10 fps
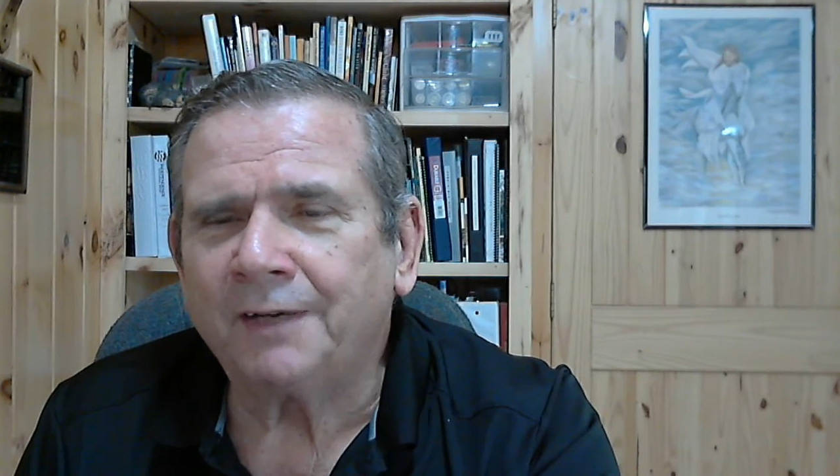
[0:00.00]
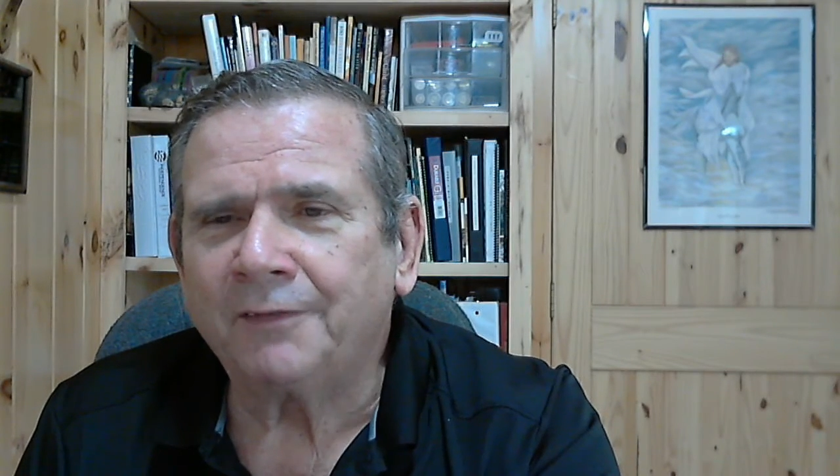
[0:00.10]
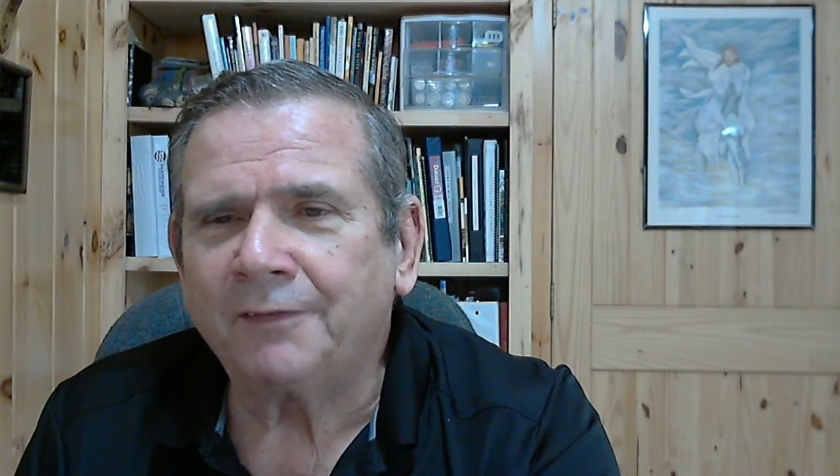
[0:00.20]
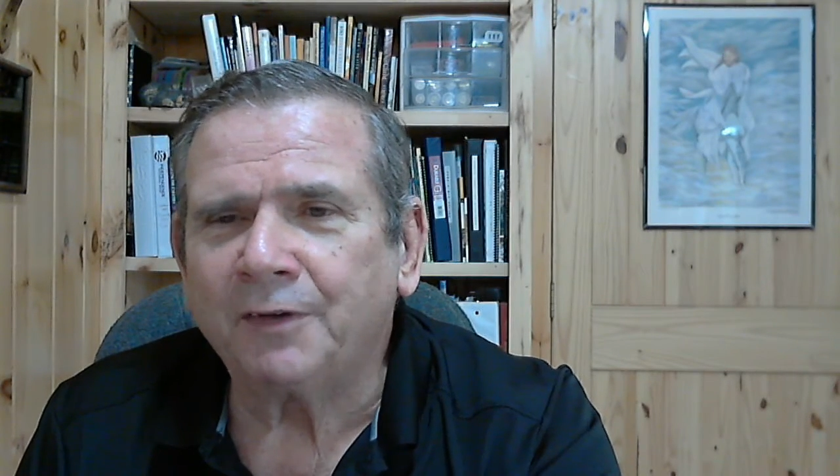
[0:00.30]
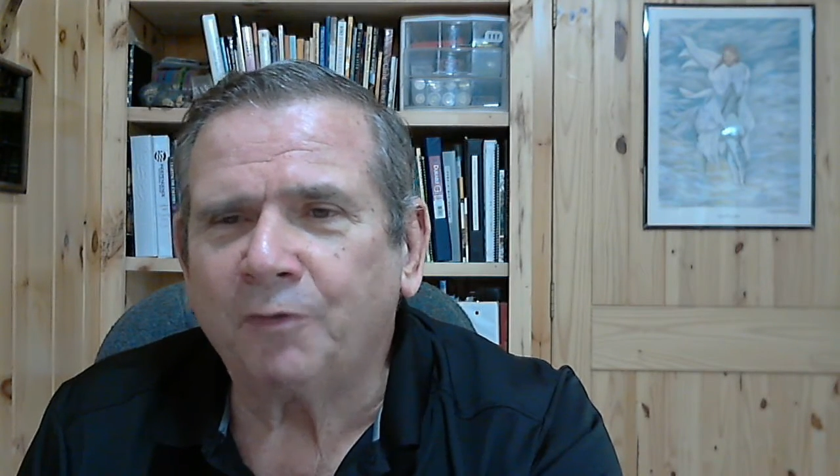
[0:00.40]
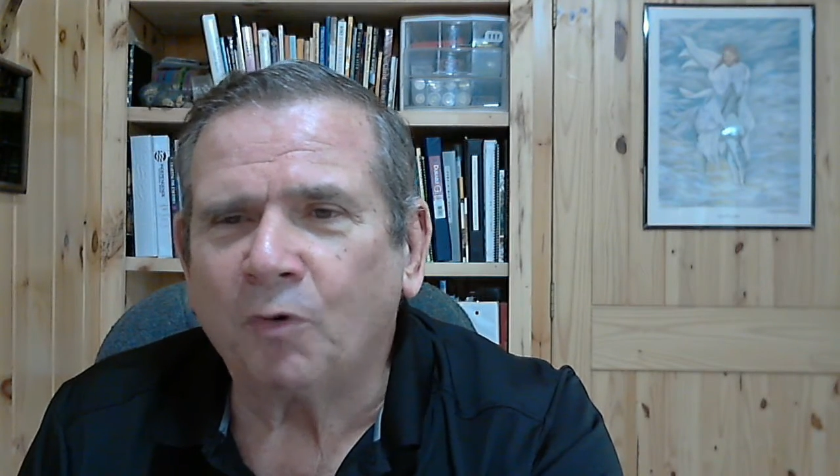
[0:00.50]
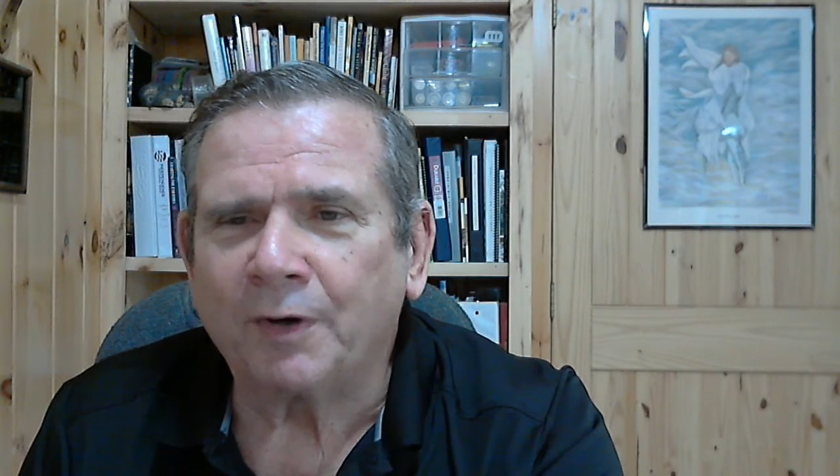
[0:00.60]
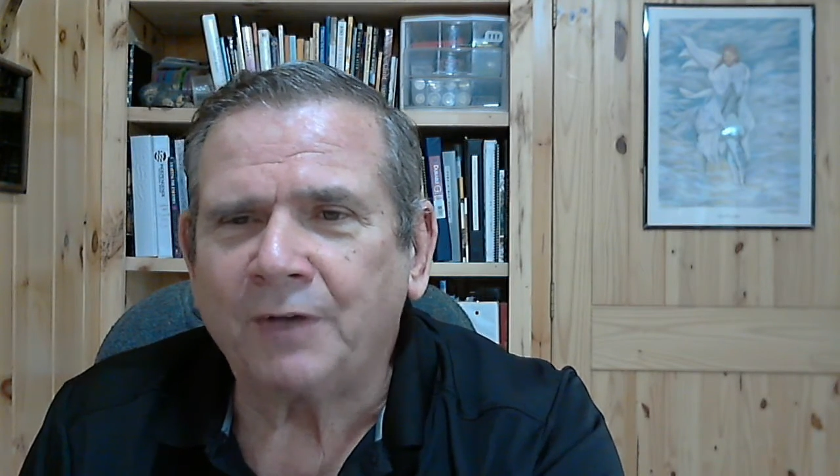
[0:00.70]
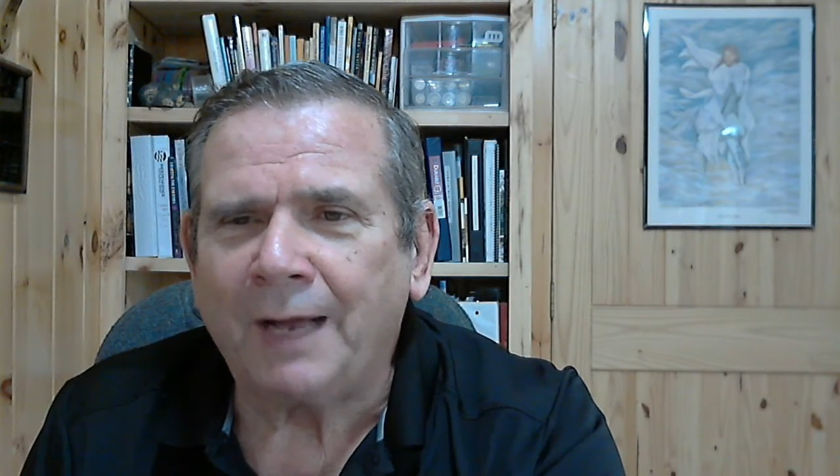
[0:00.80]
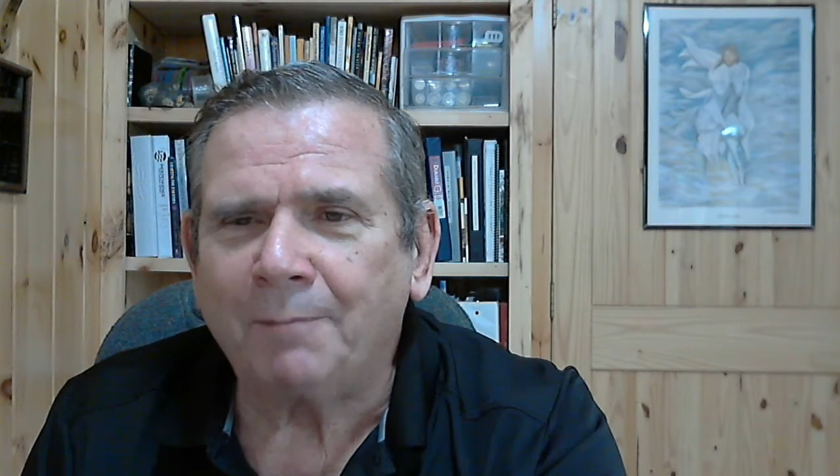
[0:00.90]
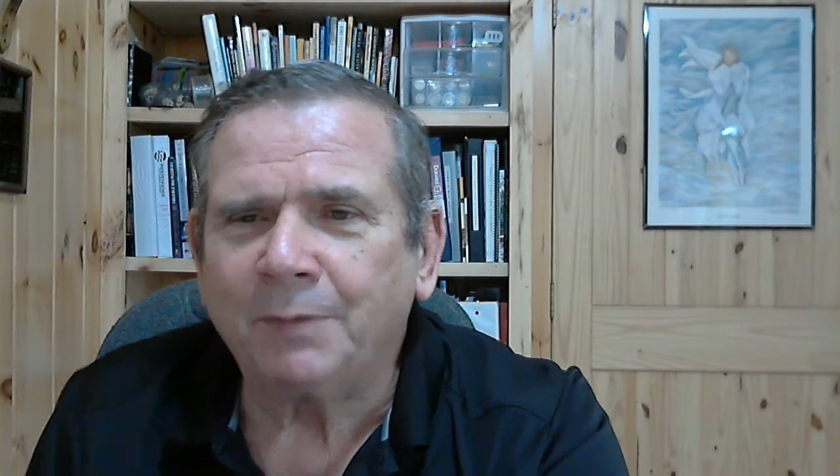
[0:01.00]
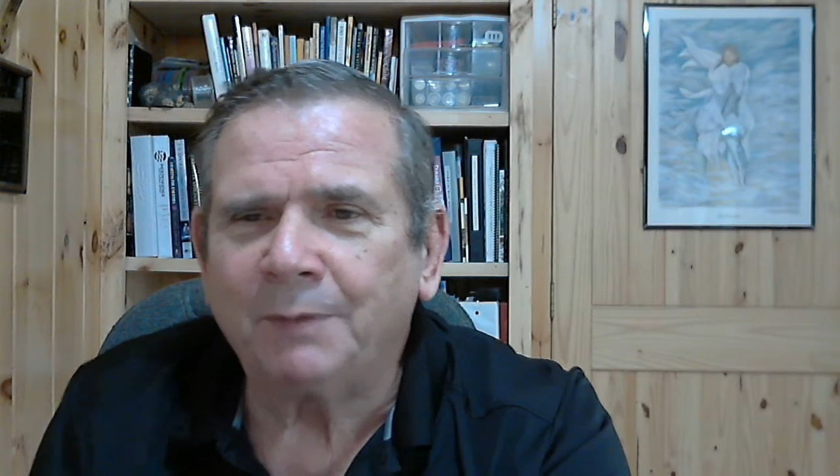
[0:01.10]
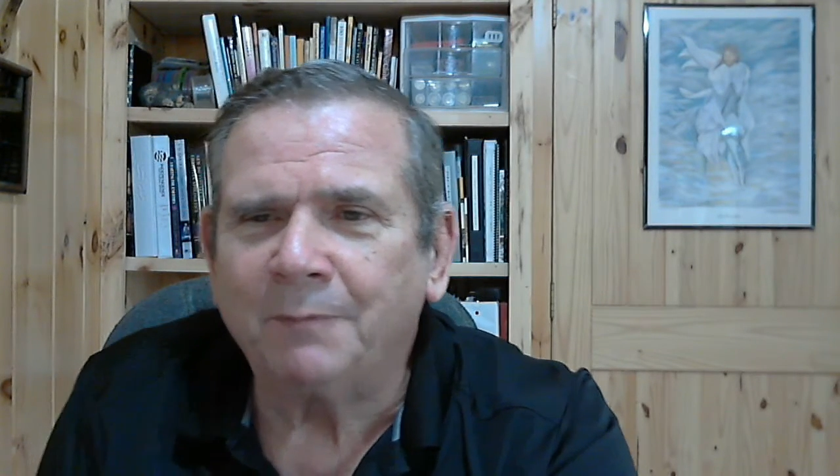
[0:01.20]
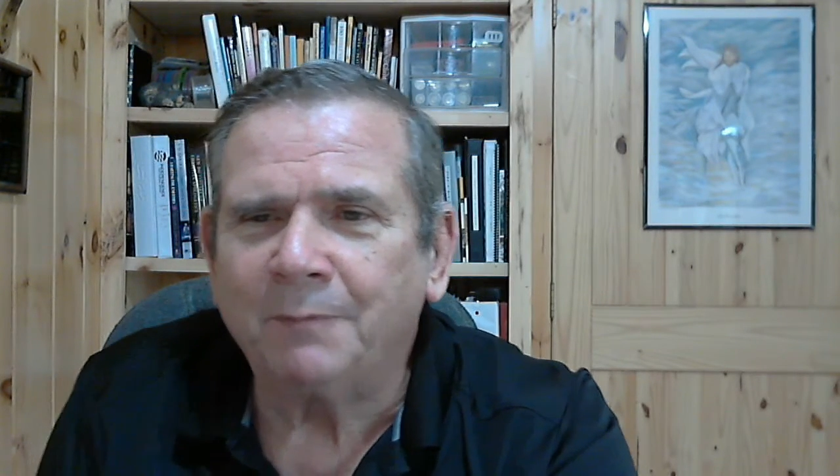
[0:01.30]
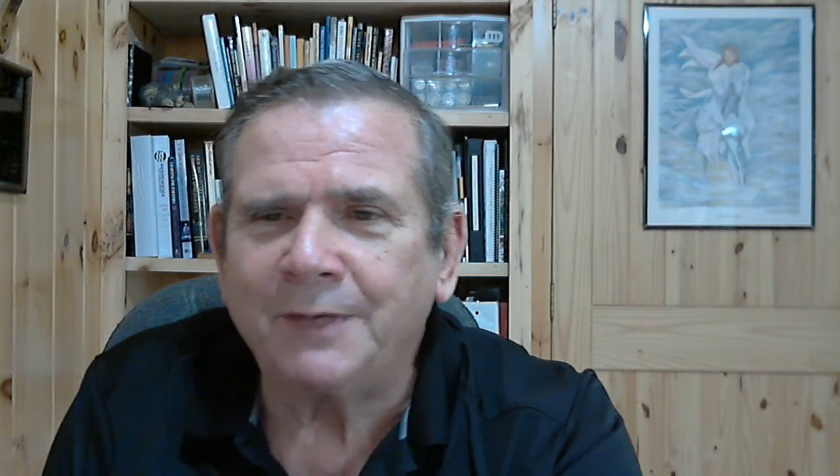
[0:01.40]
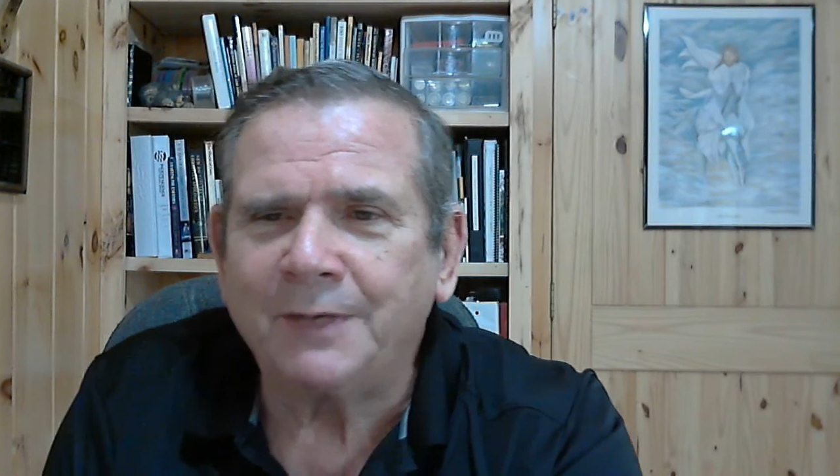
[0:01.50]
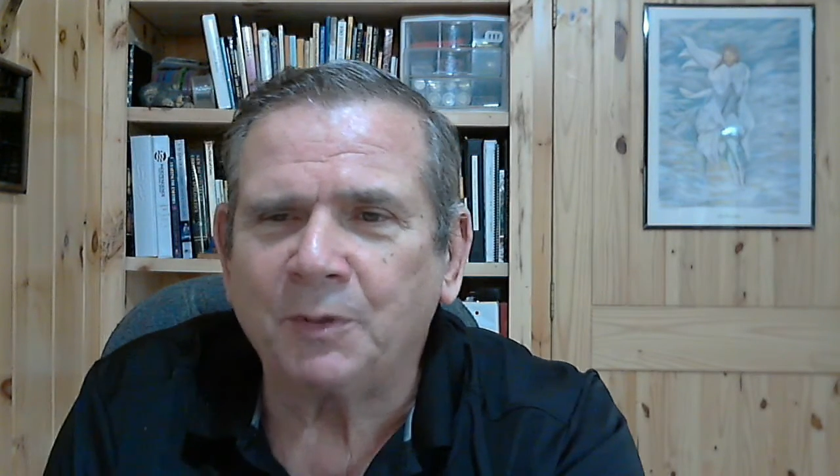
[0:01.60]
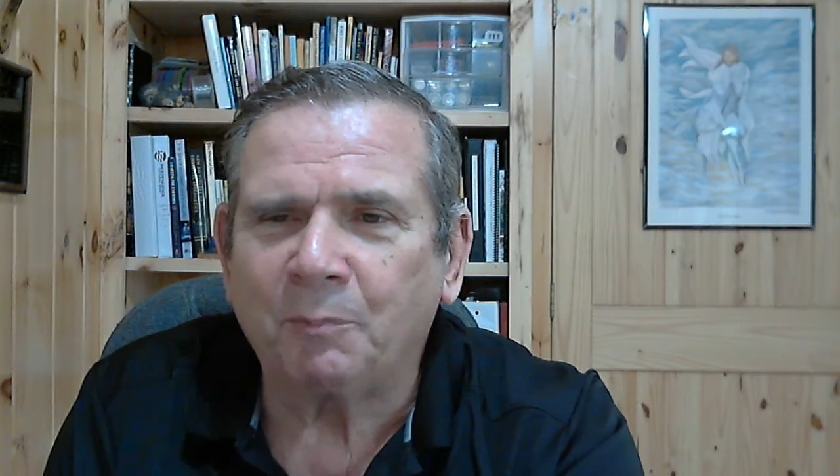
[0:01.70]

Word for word: of the four top major